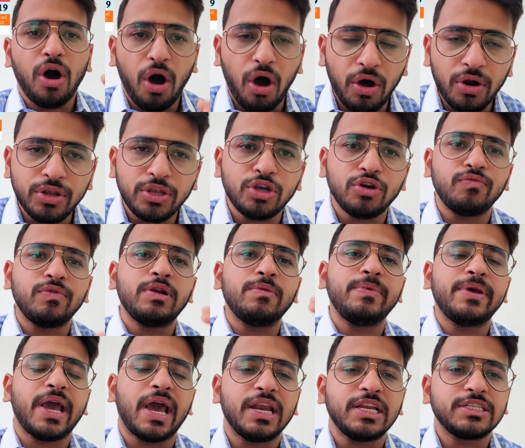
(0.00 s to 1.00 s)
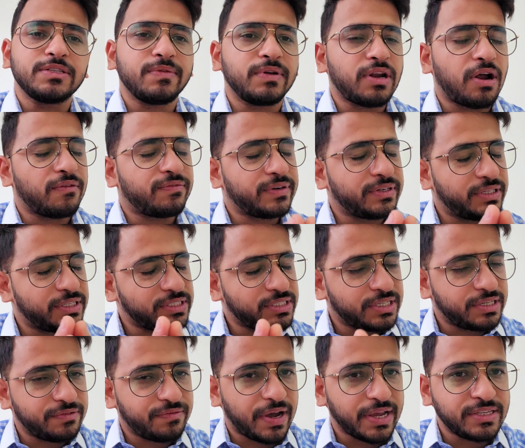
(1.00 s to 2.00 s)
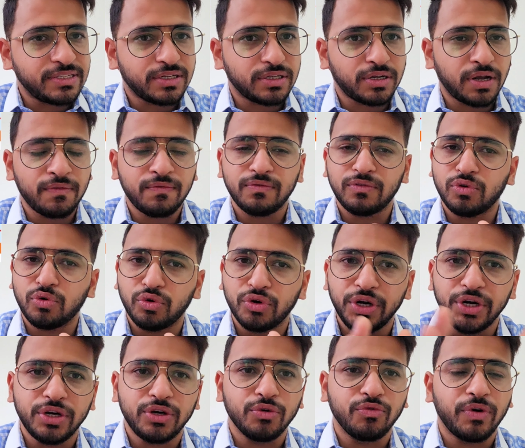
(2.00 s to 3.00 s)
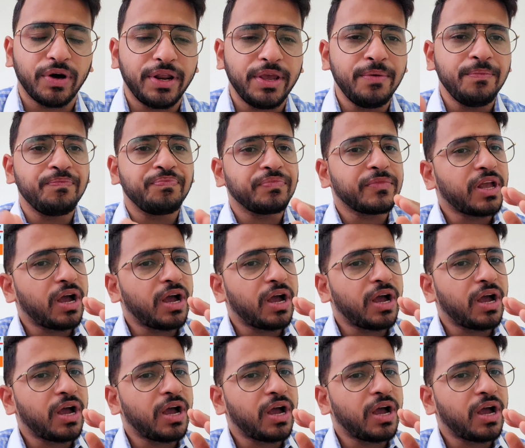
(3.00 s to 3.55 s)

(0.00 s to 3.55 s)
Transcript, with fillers: or you will be eligible after this revised cutoff, no need to worry.